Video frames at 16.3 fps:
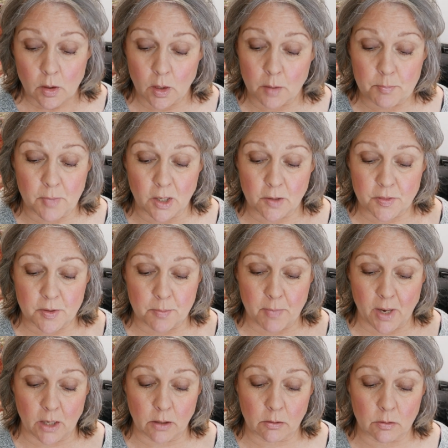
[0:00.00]
among the
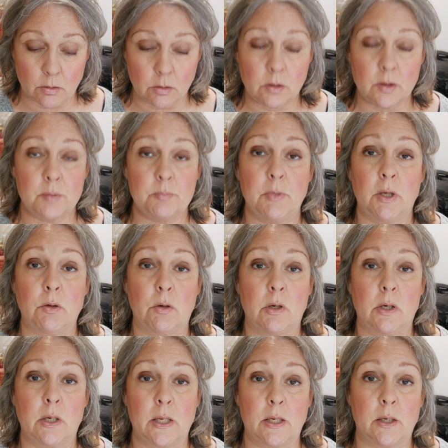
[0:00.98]
medical
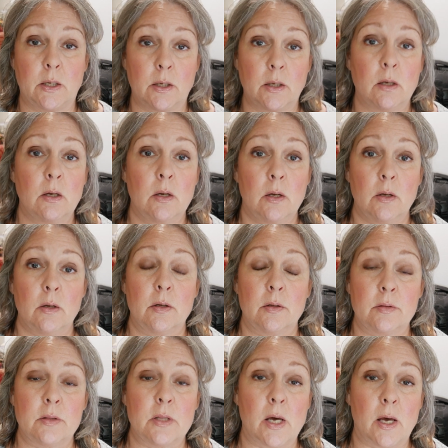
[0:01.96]
community,
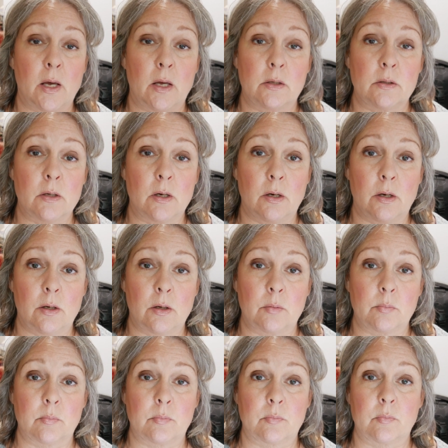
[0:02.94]
that
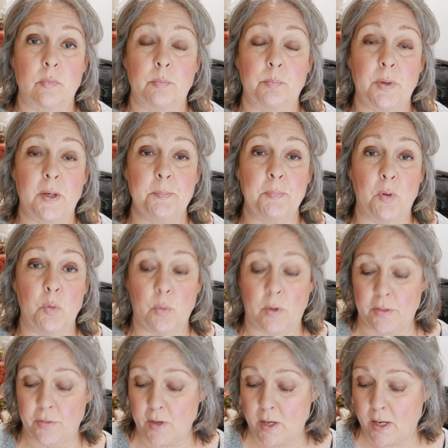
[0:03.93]
people
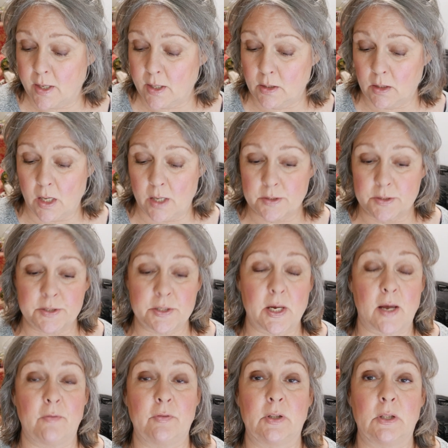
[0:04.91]
with ALS
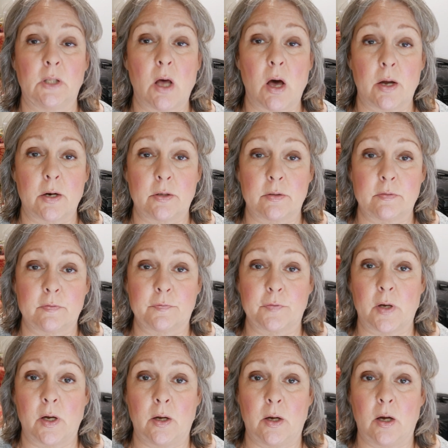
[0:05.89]
have a lot of
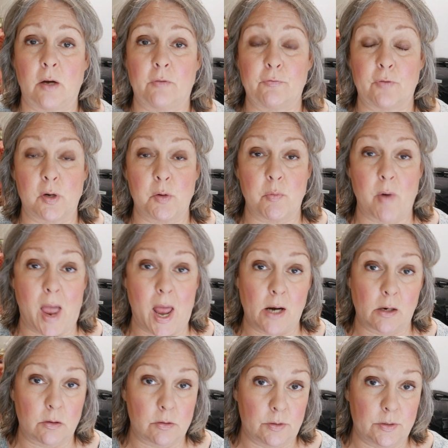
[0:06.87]
free
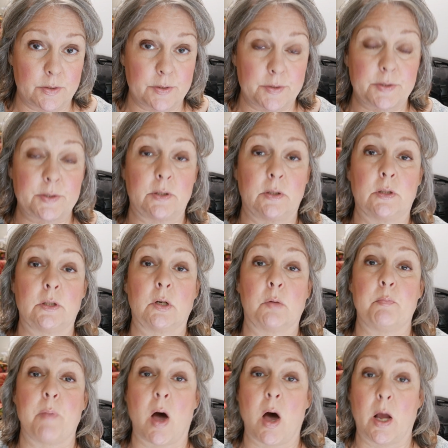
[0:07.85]
radicals in their
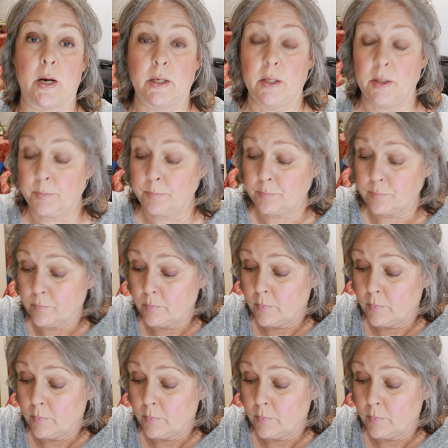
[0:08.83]
body,